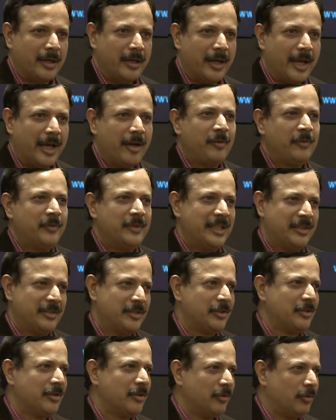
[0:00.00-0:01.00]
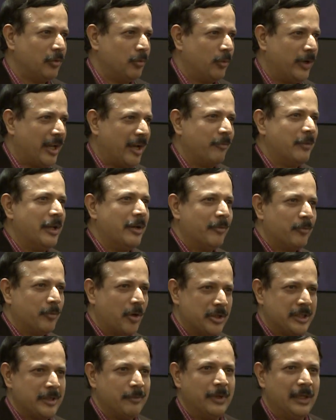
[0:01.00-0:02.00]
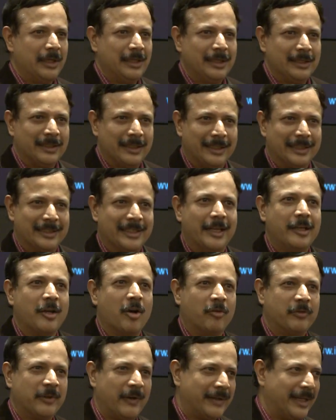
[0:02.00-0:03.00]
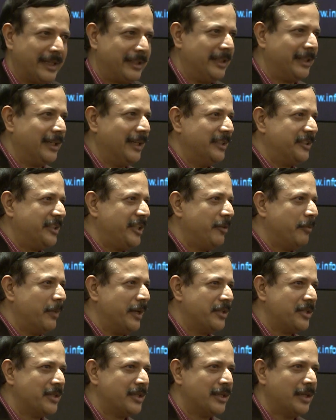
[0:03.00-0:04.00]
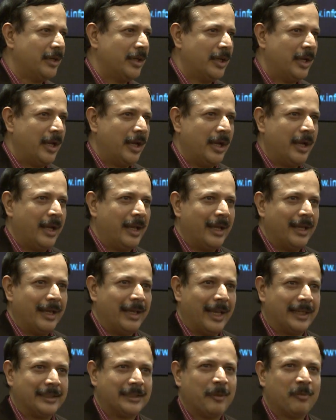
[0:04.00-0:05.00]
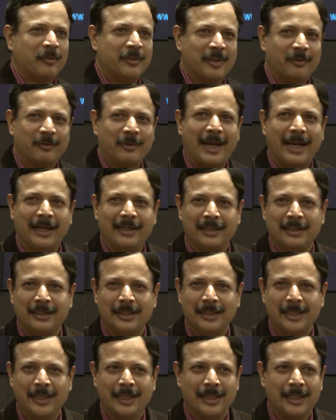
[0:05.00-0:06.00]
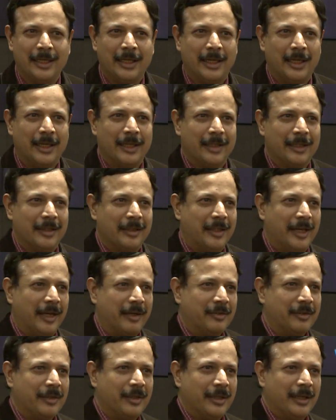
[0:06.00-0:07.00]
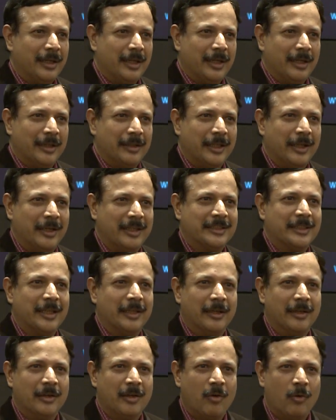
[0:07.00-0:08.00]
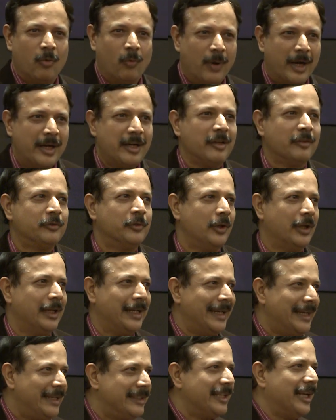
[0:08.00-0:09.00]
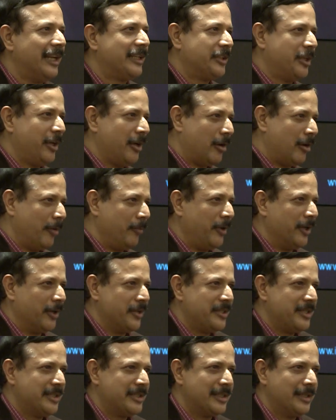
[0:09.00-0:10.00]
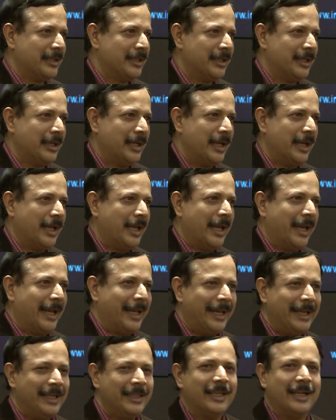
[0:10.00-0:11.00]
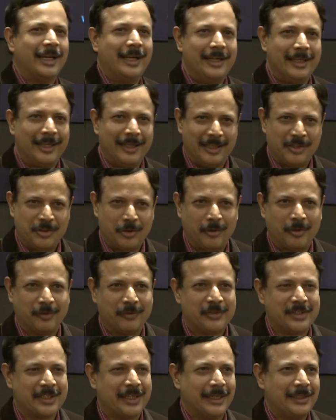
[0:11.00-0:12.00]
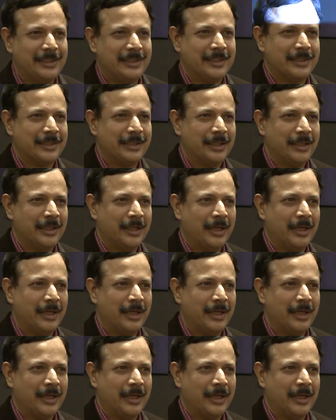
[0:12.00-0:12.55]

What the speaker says: None of this would have been possible, that is, any of our technical achievements, except for the fact that there is a wonderful intellectual ambiance in the Indian Institute of Science,